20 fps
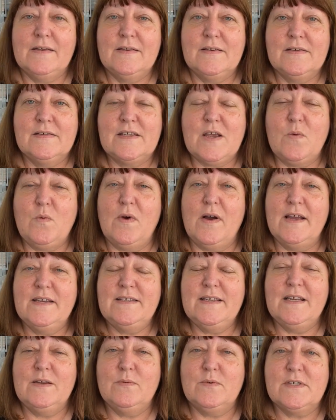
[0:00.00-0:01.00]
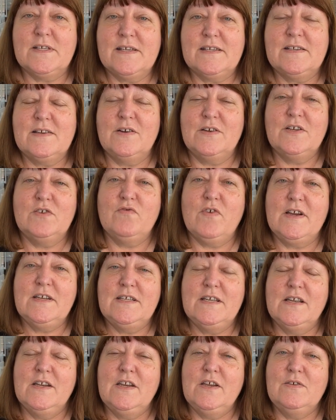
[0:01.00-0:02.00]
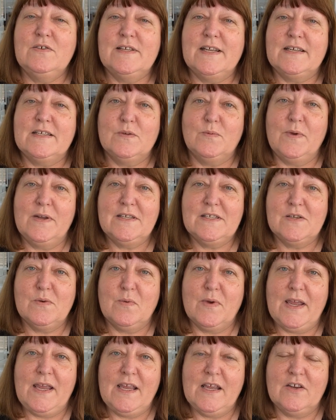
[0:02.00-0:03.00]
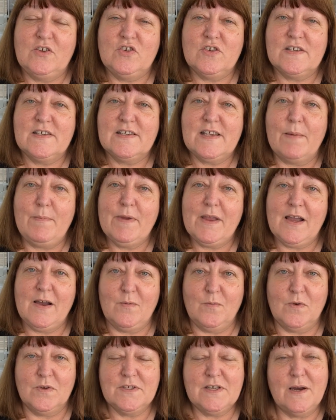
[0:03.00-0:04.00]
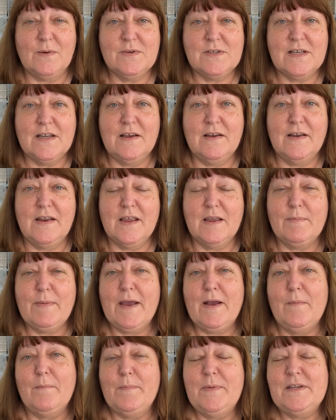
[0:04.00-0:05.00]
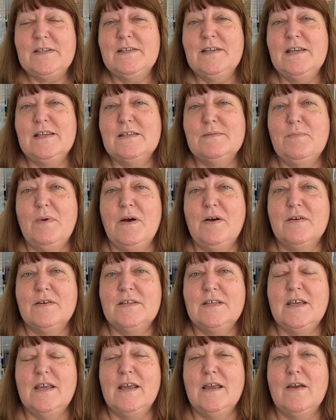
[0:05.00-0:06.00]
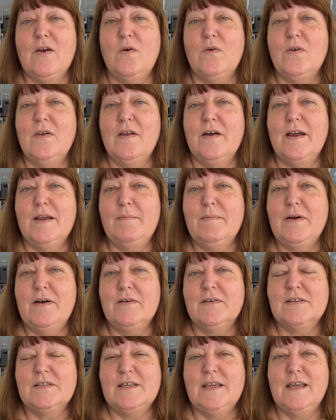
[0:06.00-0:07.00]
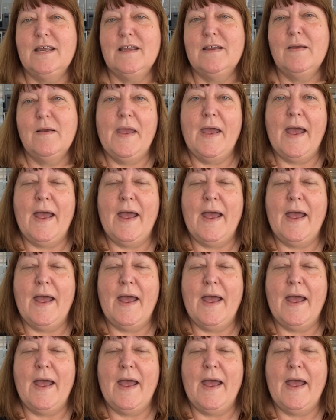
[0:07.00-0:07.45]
So what I did was I started writing a newsletter once a week, just summing up what I was learning about business marketing, online marketing,